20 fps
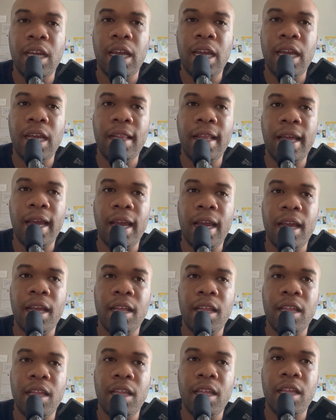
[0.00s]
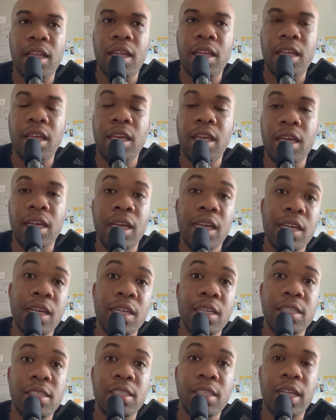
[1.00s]
and that He
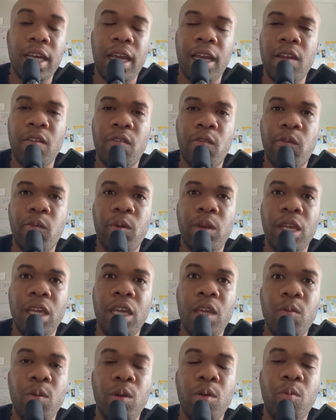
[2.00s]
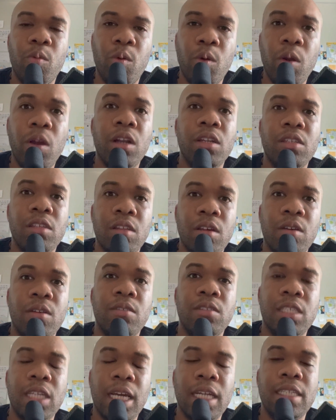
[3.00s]
is, that if He rewards
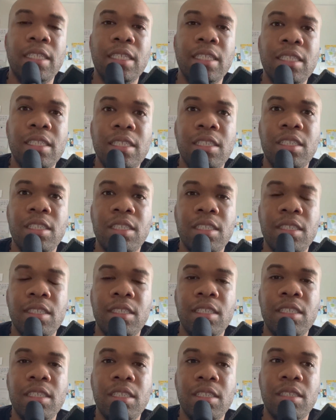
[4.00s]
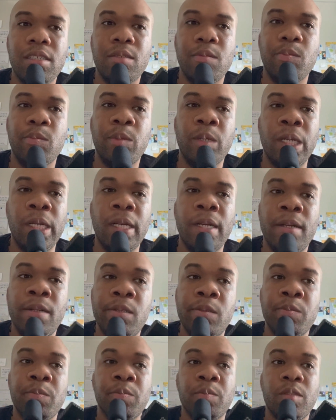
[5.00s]
those that diligently seek Him.
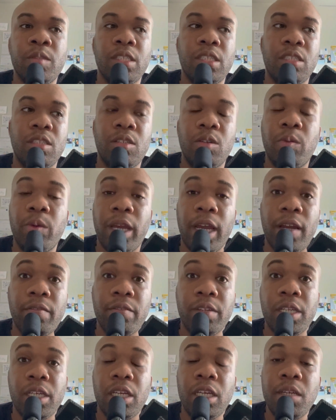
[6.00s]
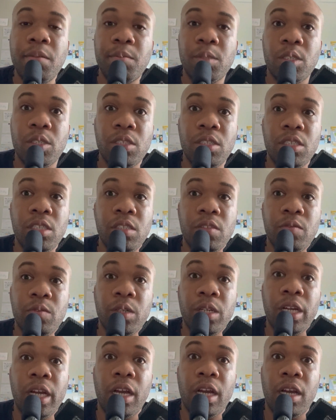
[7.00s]
And so we have to keep searching
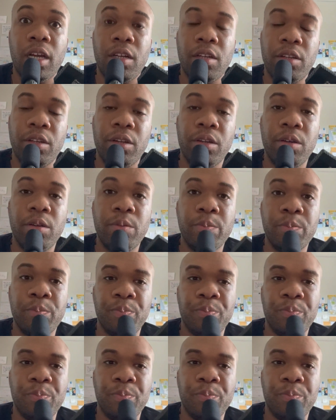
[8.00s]
for God, you know.